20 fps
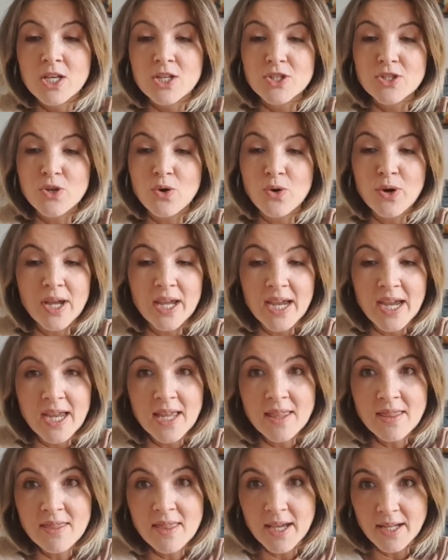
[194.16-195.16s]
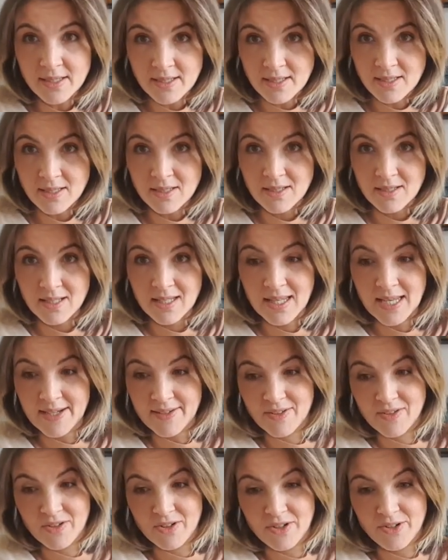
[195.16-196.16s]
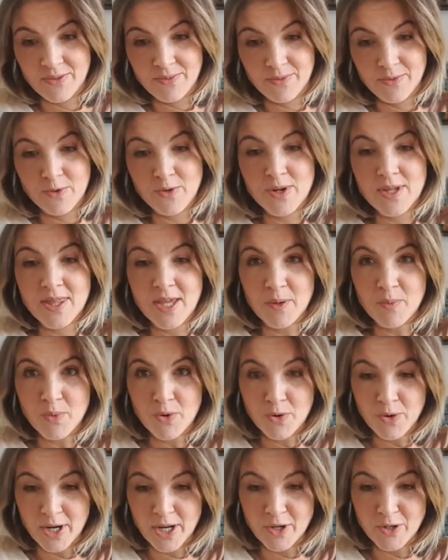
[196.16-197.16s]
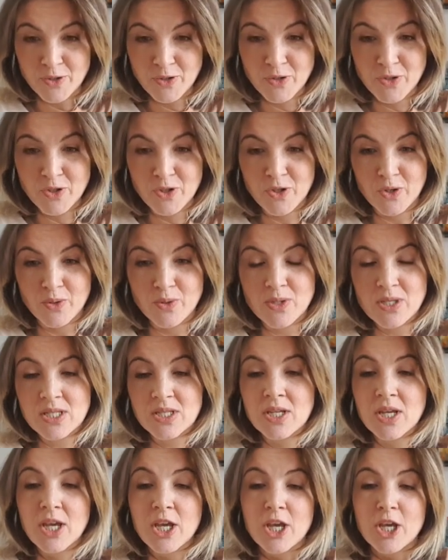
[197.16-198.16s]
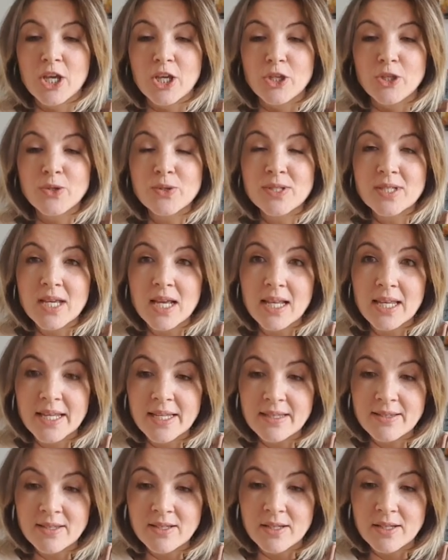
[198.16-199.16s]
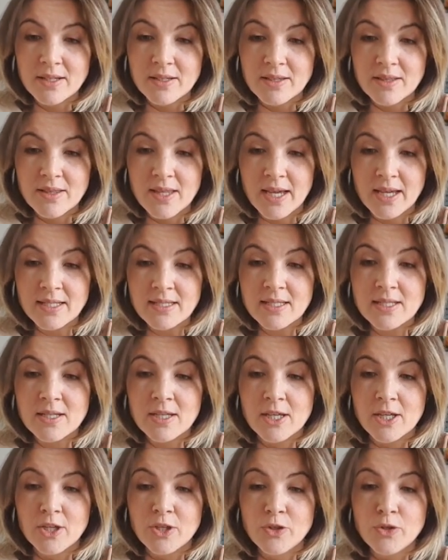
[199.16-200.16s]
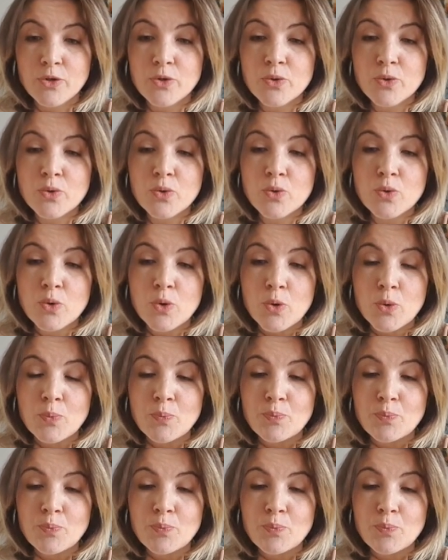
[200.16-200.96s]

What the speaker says: So in that letter or in that prayer to the ghost, you tell it that you're